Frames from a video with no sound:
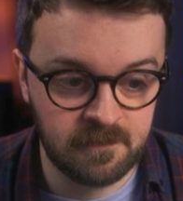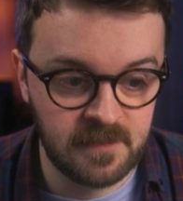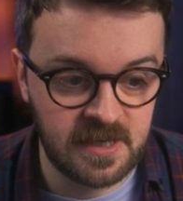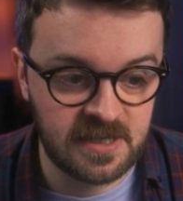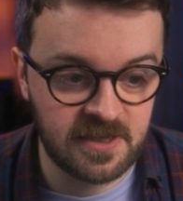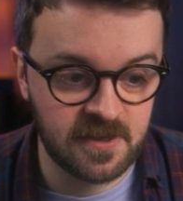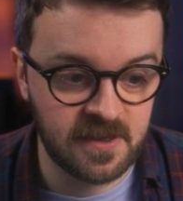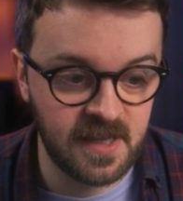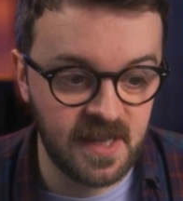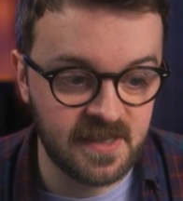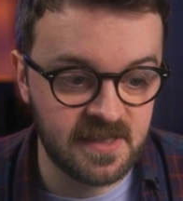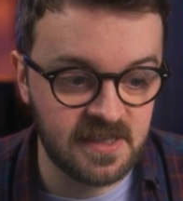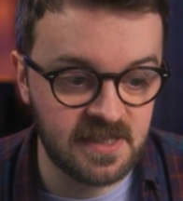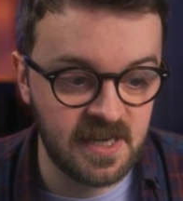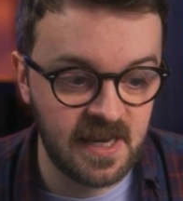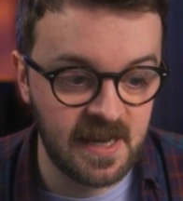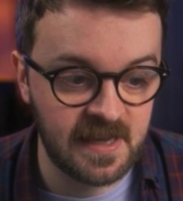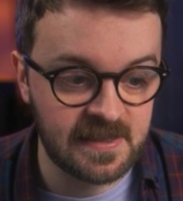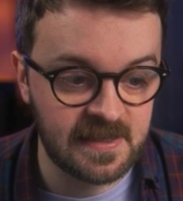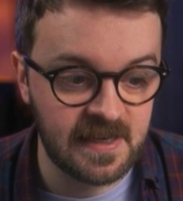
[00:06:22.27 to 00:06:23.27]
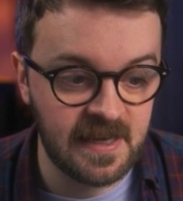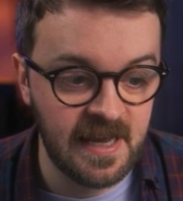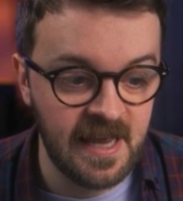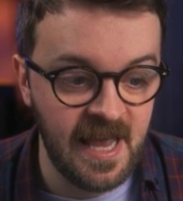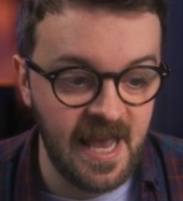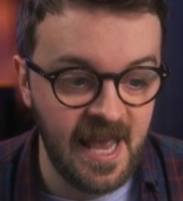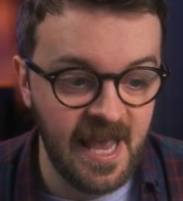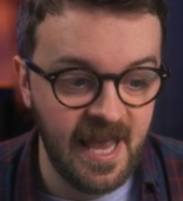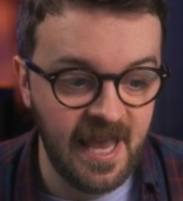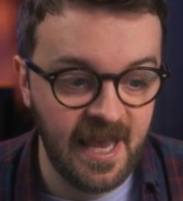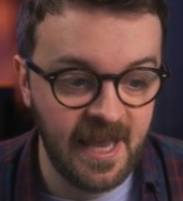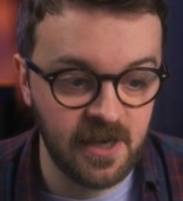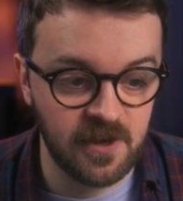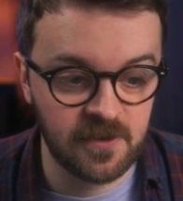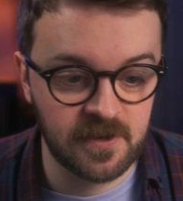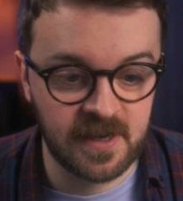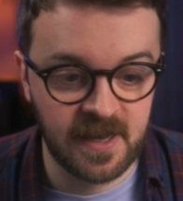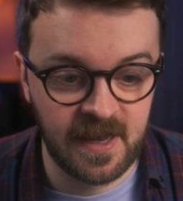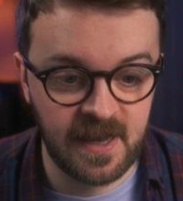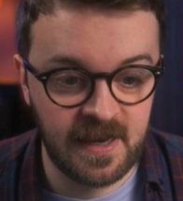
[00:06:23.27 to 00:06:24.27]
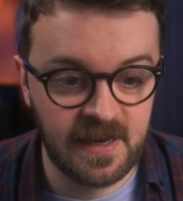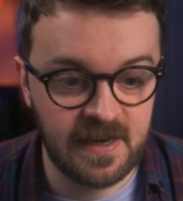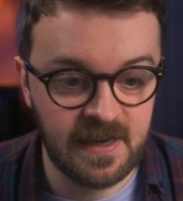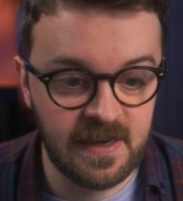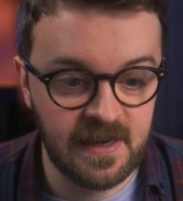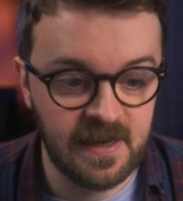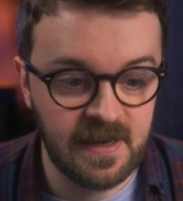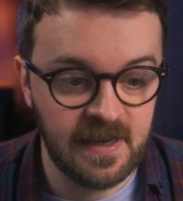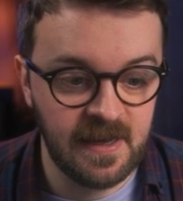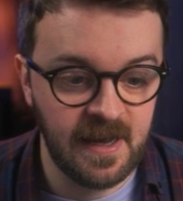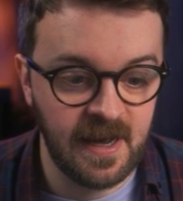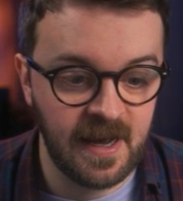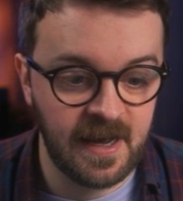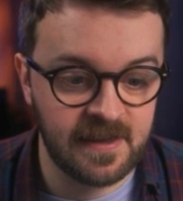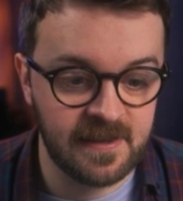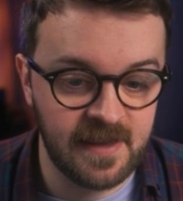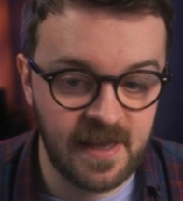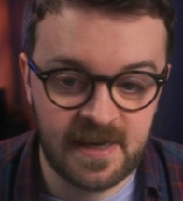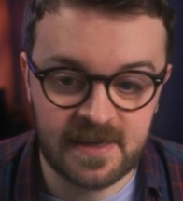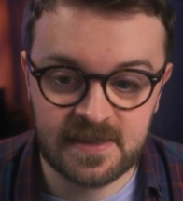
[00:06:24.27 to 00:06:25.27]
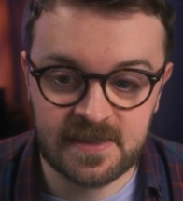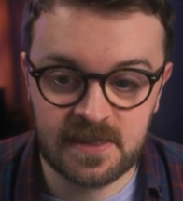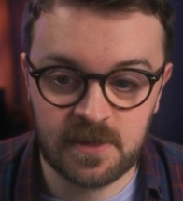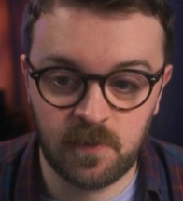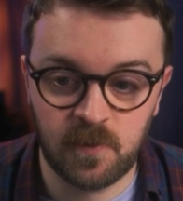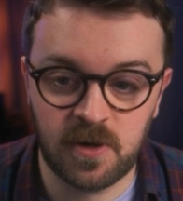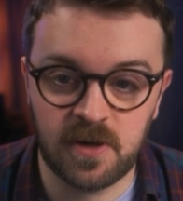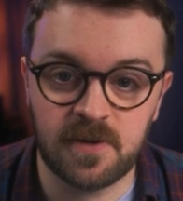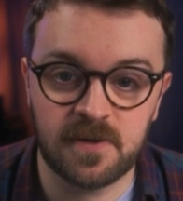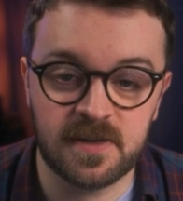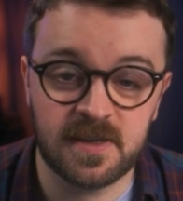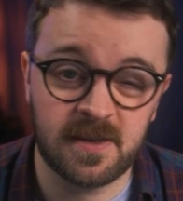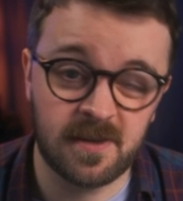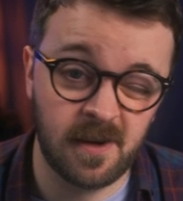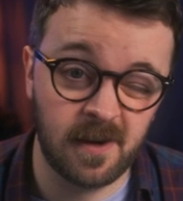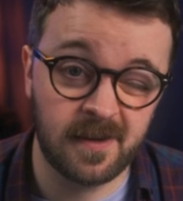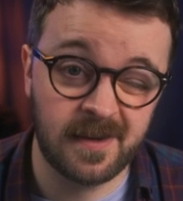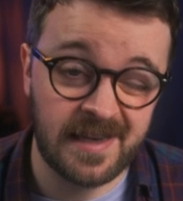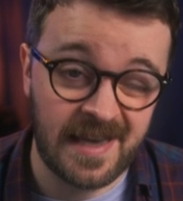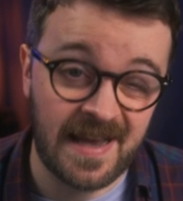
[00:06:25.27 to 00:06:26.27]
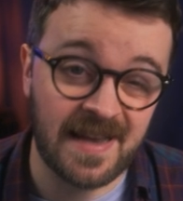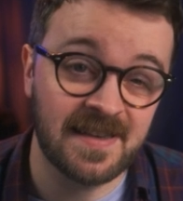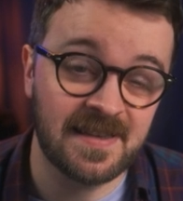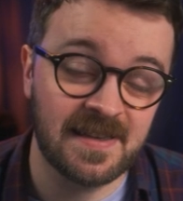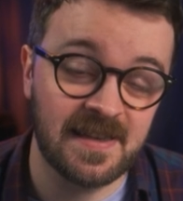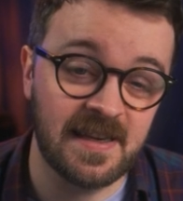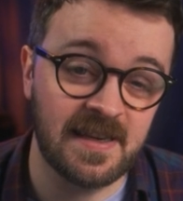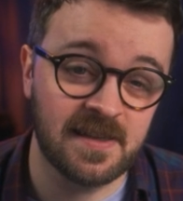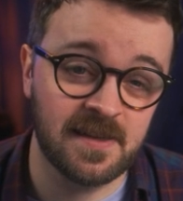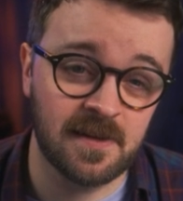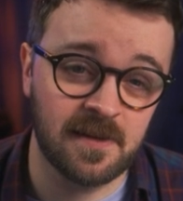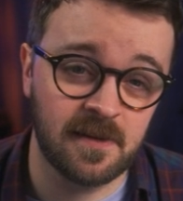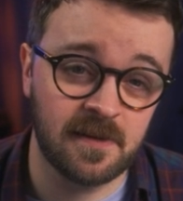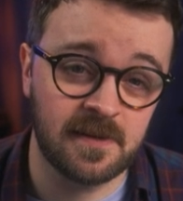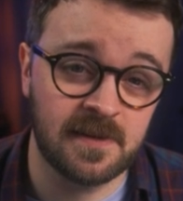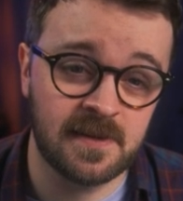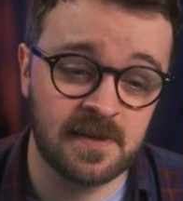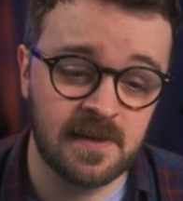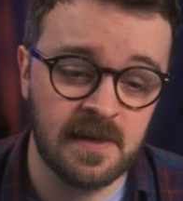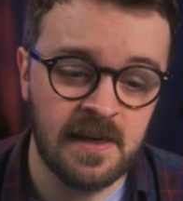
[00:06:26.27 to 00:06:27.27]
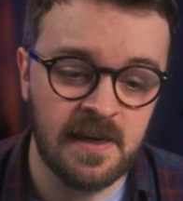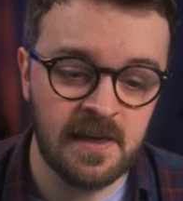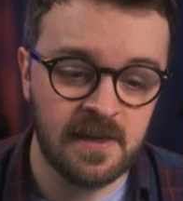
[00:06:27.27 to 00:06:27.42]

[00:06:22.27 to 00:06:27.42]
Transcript: Make sure that's checked, hit okay, uh, next, we're going to start testing these alerts.